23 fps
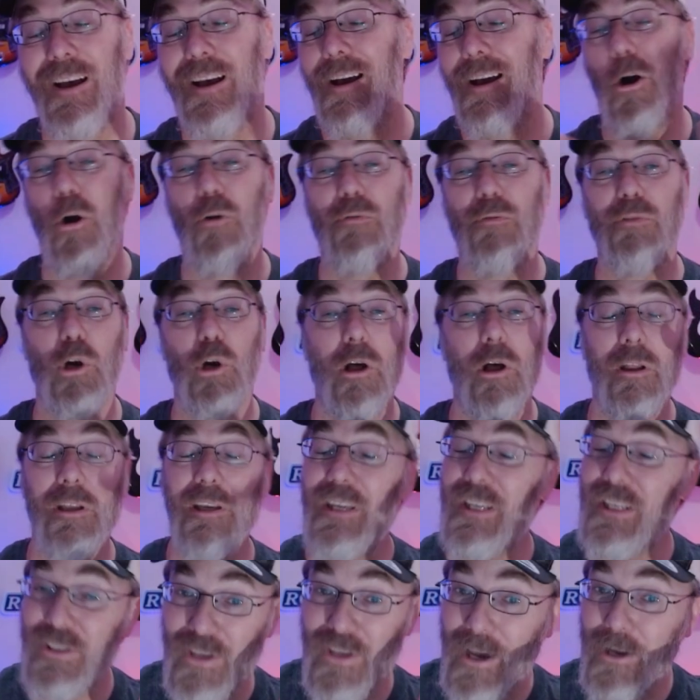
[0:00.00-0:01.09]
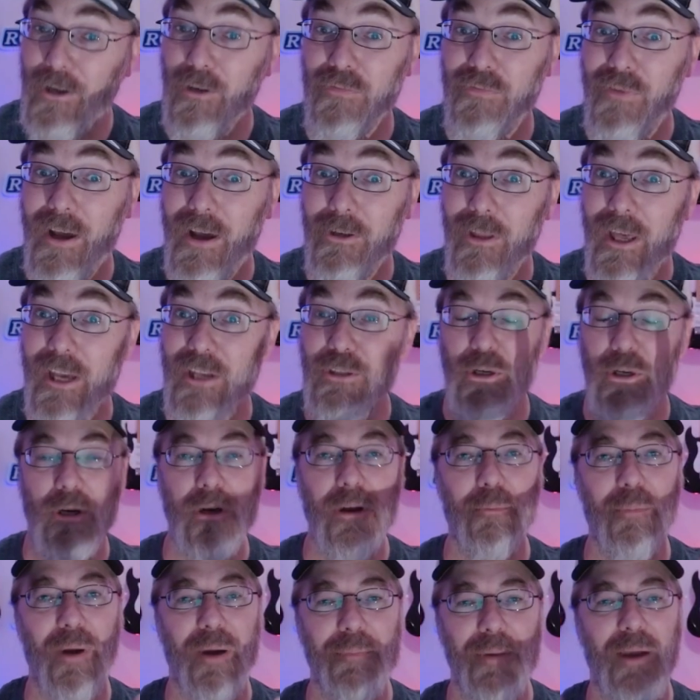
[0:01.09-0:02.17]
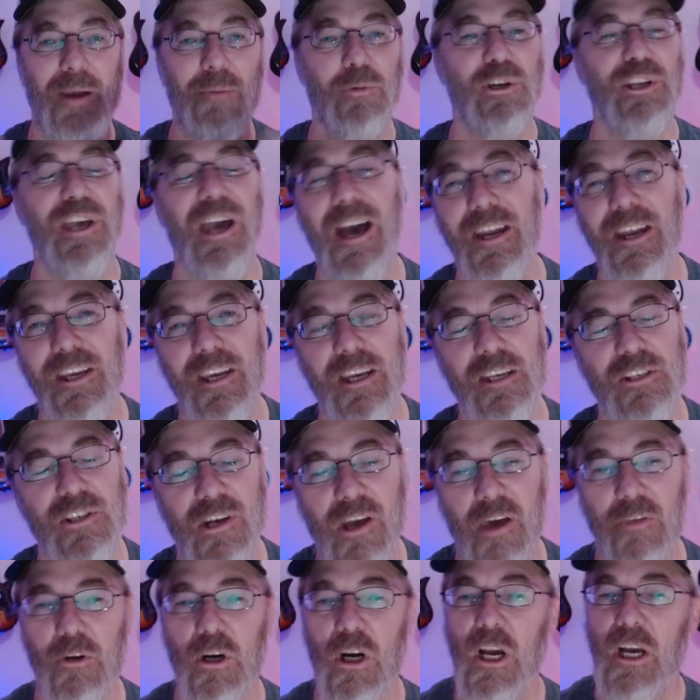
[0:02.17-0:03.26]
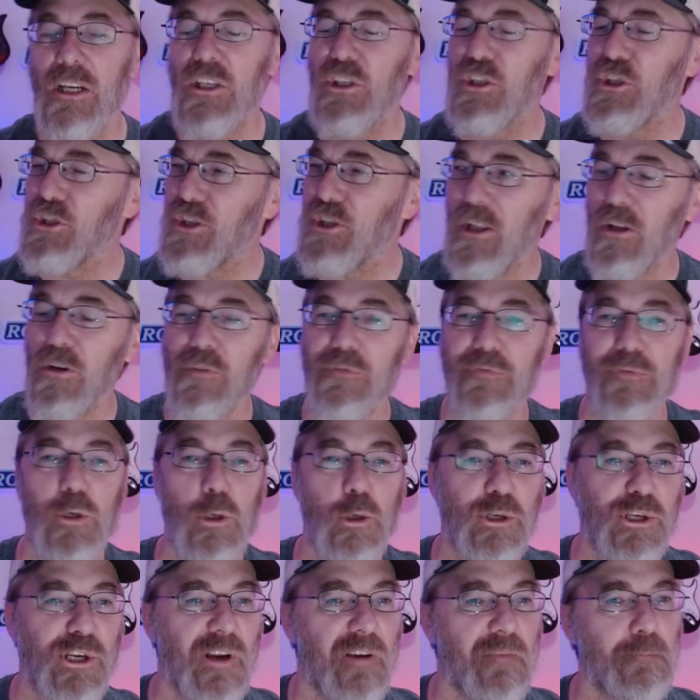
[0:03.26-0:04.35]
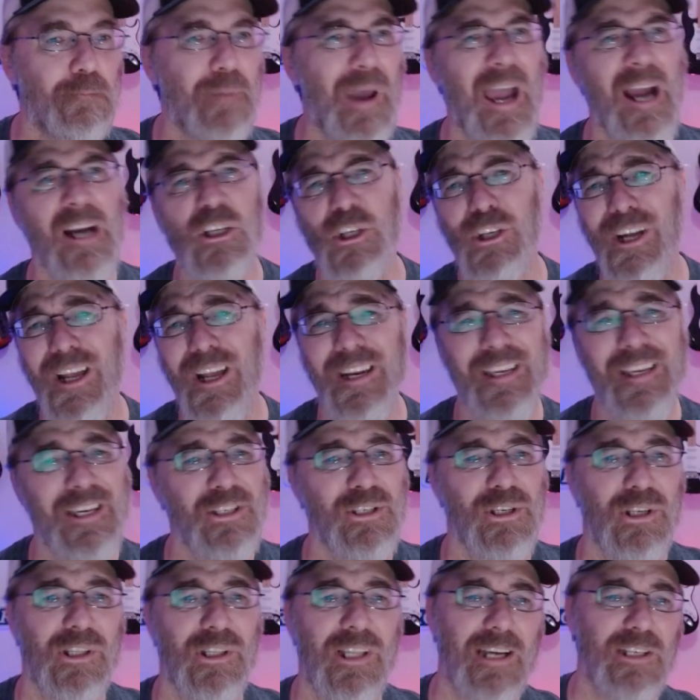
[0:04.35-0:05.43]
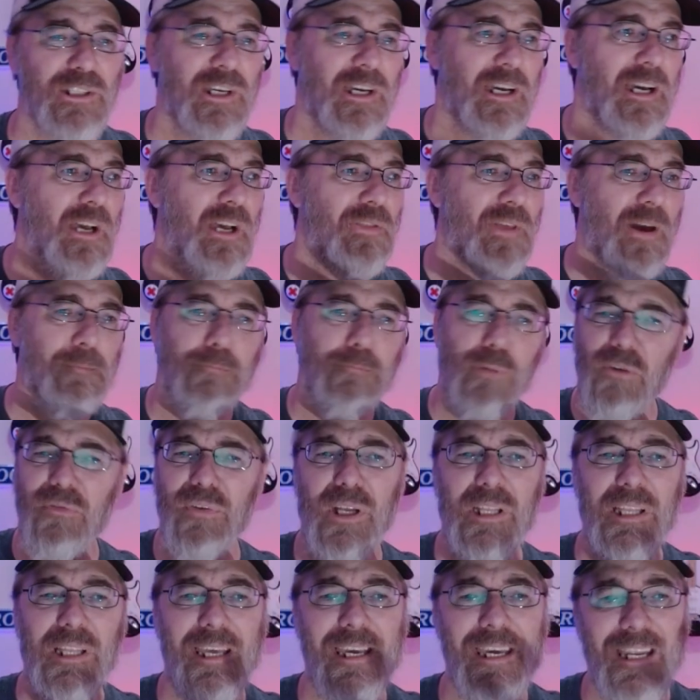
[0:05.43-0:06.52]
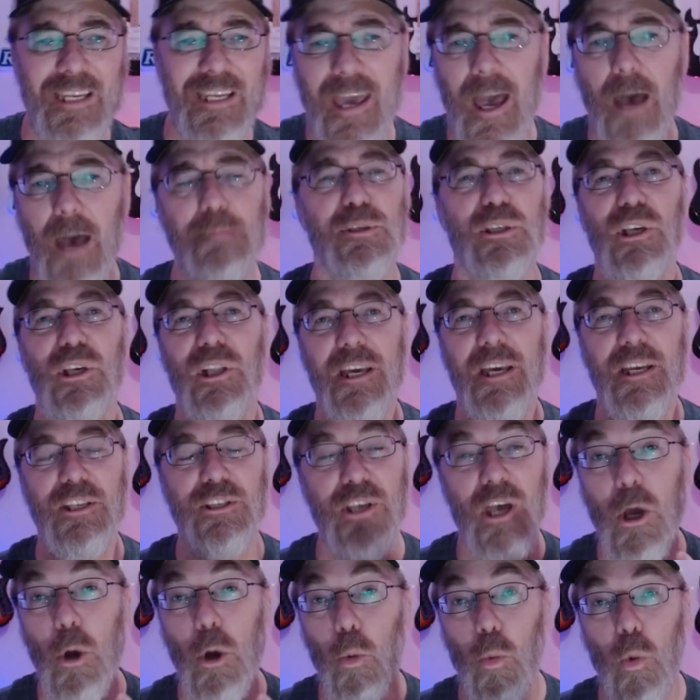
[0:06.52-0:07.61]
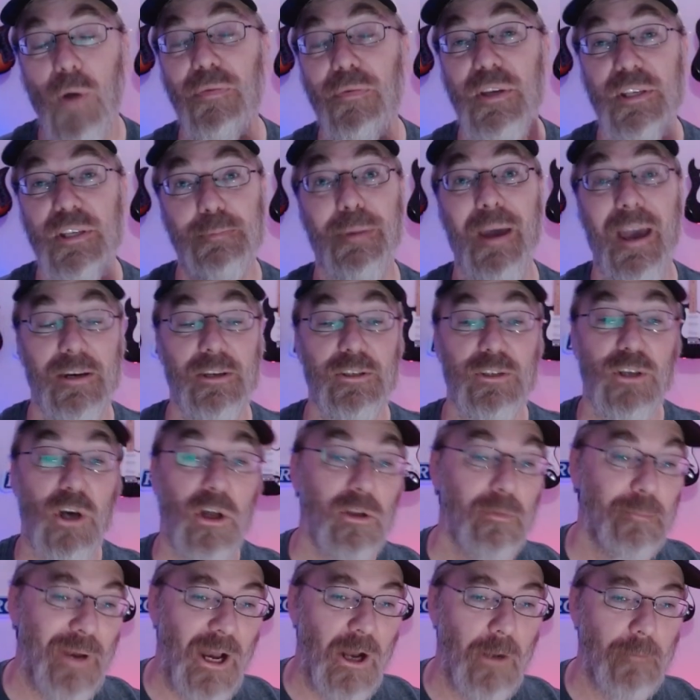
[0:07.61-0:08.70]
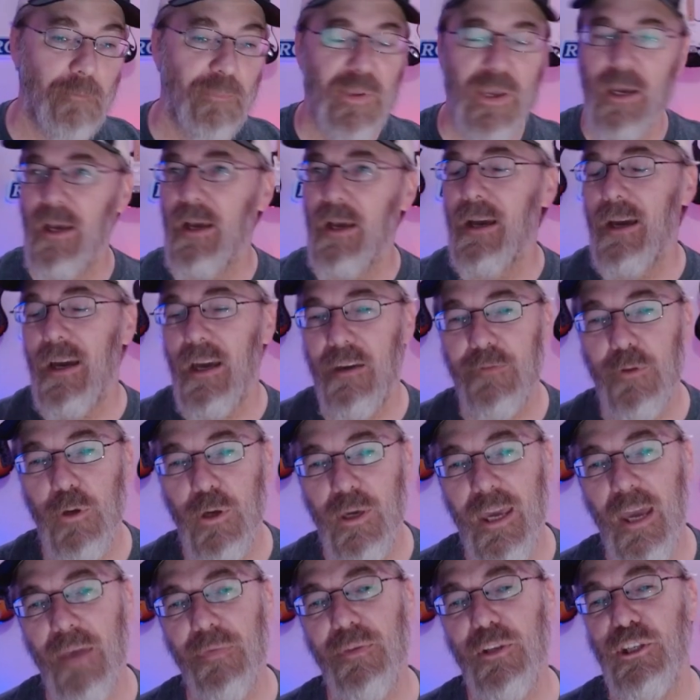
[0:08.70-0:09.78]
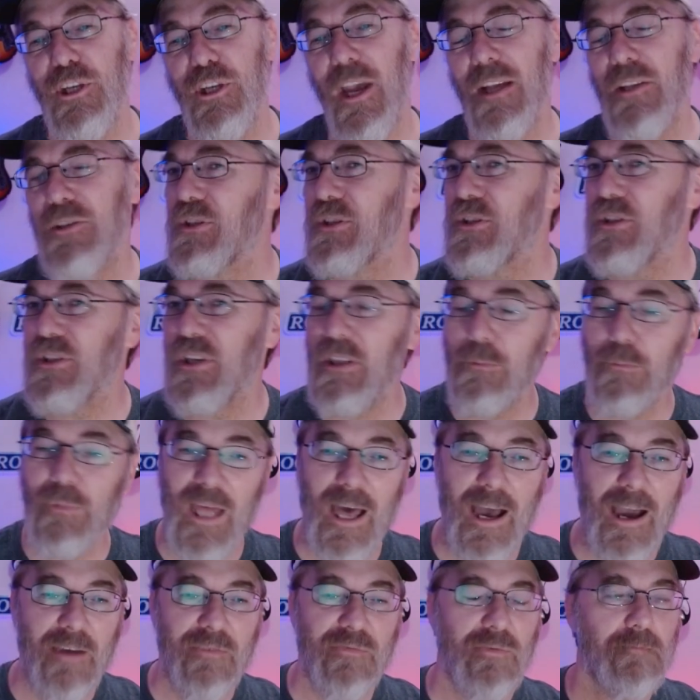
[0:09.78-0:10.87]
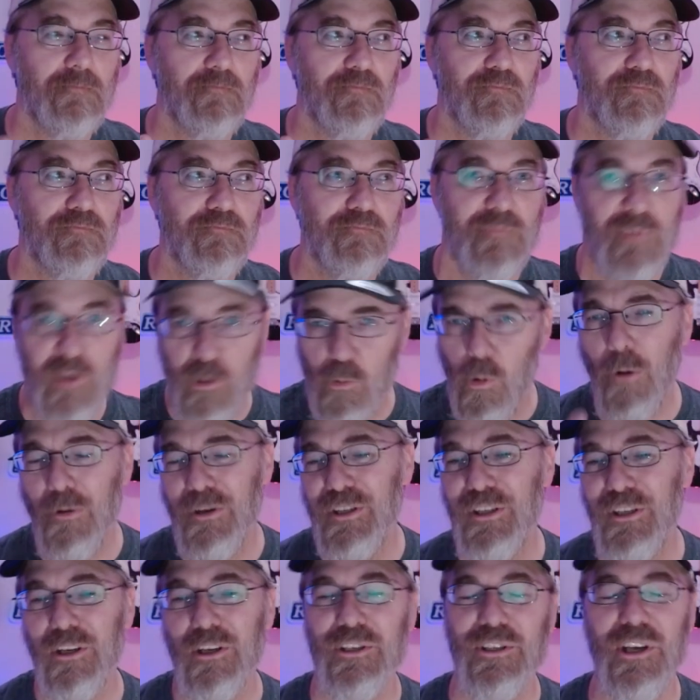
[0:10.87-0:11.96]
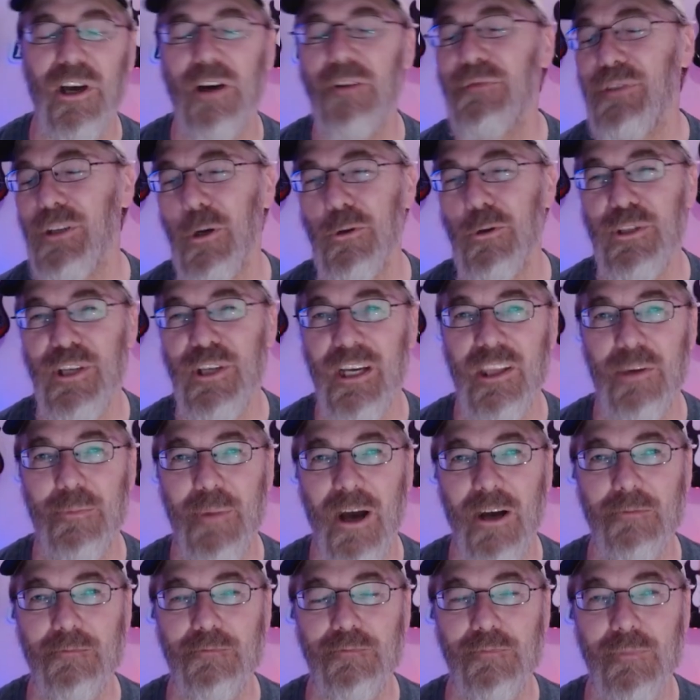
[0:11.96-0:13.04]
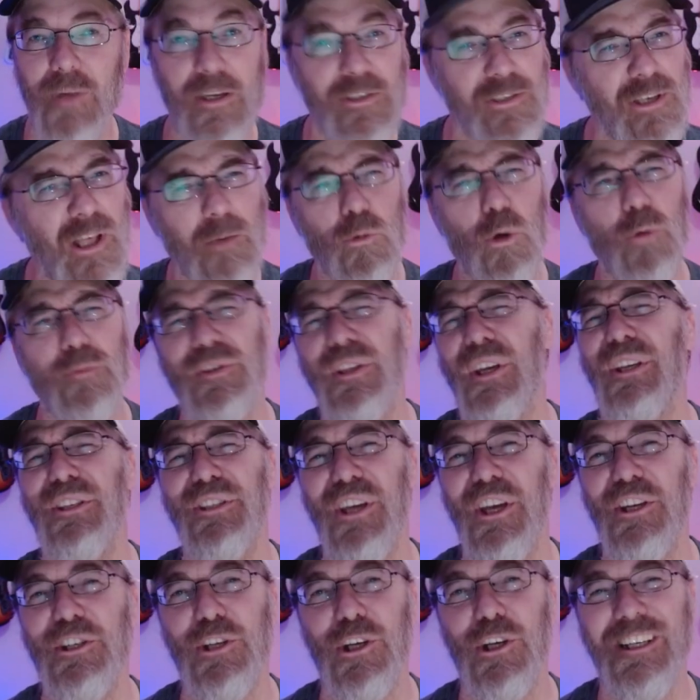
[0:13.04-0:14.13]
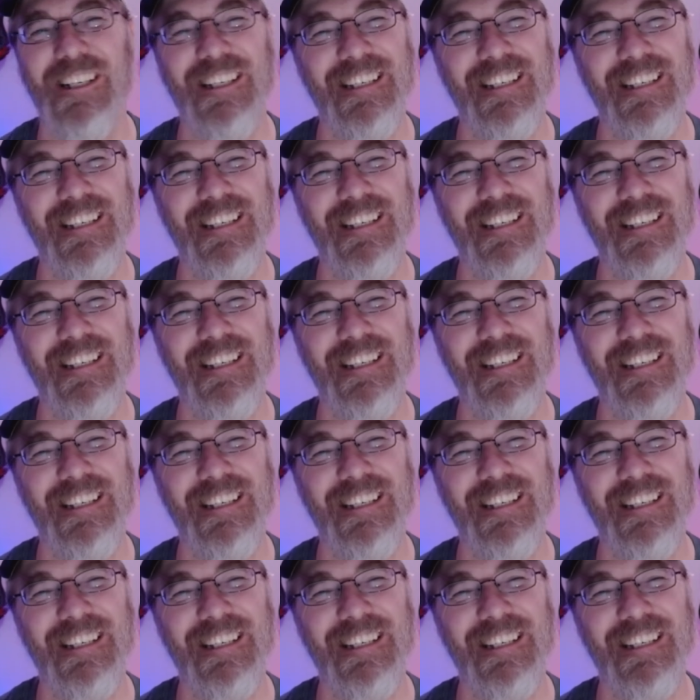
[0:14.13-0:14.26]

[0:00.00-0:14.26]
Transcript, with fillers: Overall, Is That Your Final Answer by Paper Dad is another stellar fusion of passion and intellect that perfectly encapsulates what this band is all about. If you get the chance to see them live, you owe it to yourself to go check them out and tell them Room 6 sent you.